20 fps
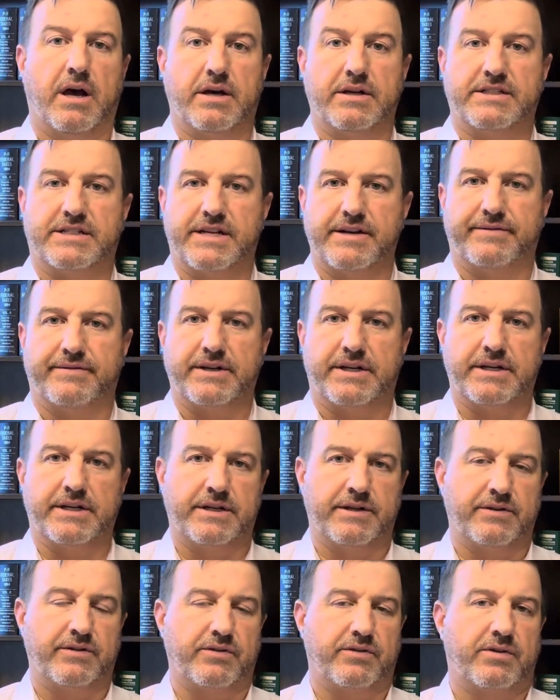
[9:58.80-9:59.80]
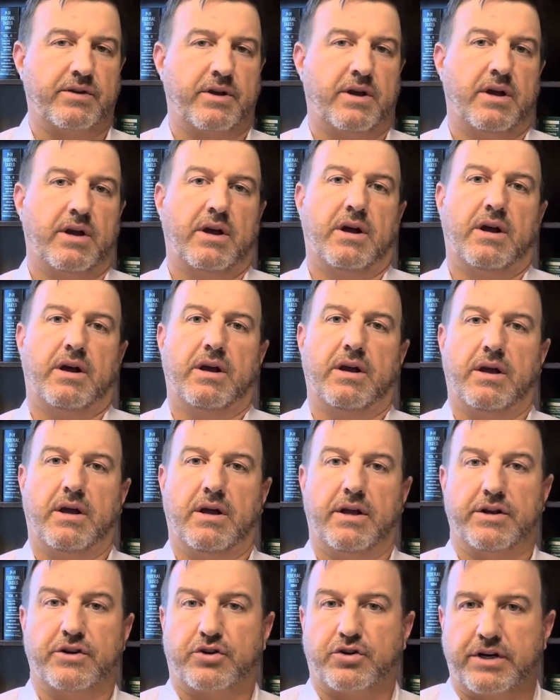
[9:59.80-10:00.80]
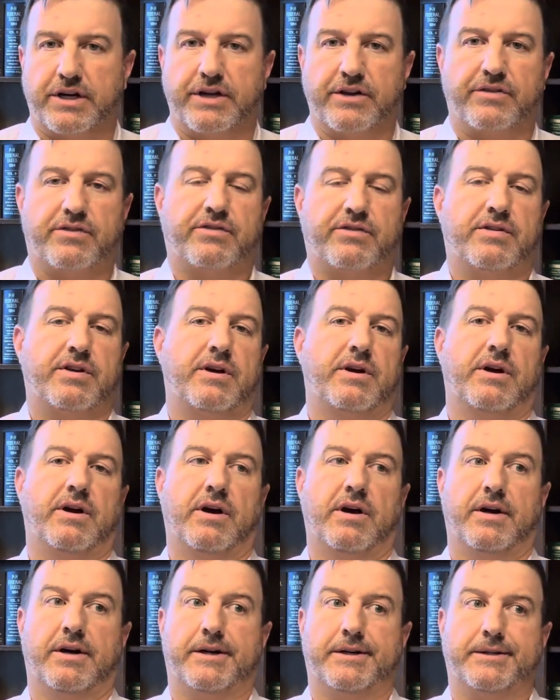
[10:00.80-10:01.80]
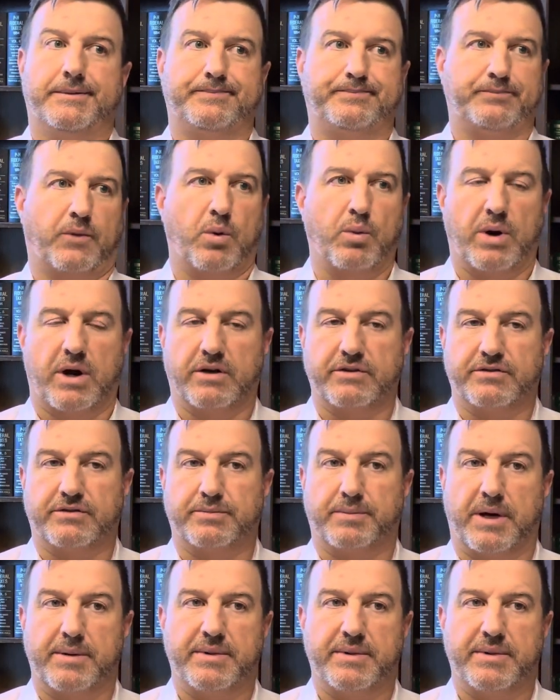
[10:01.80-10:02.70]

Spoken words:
dividends, interest, what else might